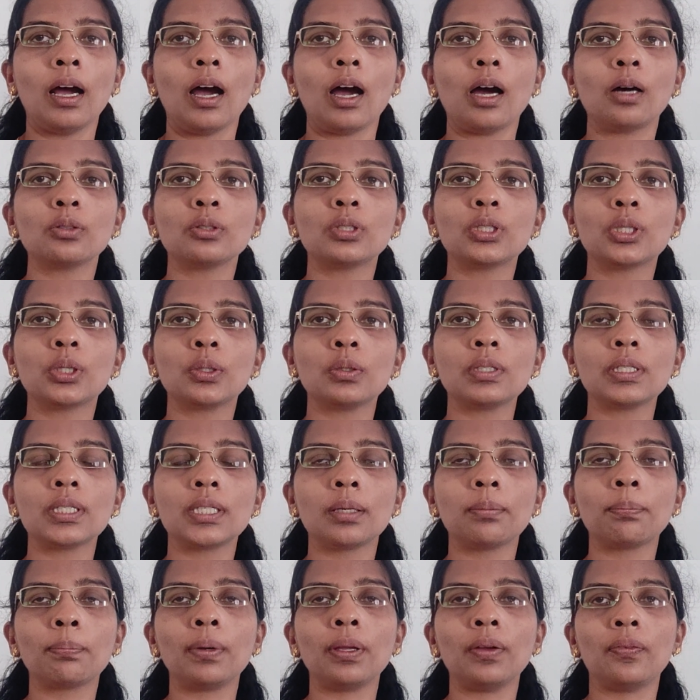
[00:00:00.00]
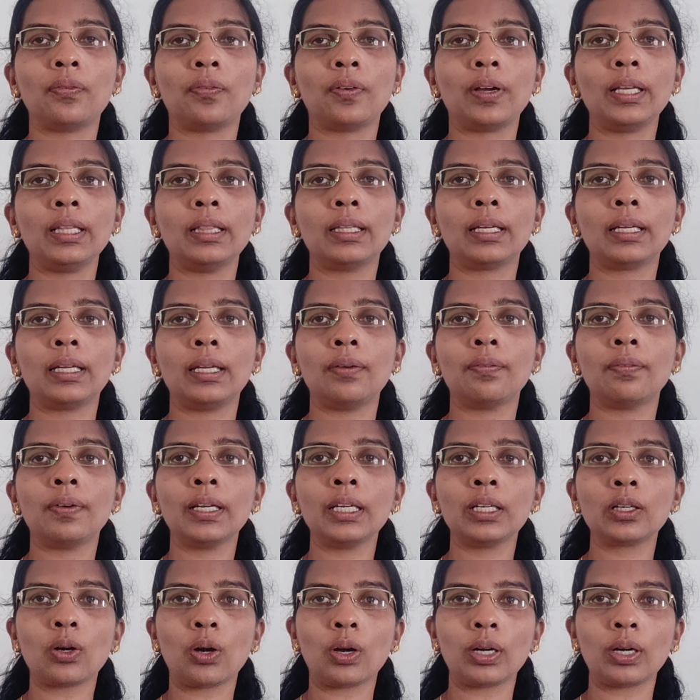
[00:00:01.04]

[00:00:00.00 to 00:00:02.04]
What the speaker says: How to simplify the given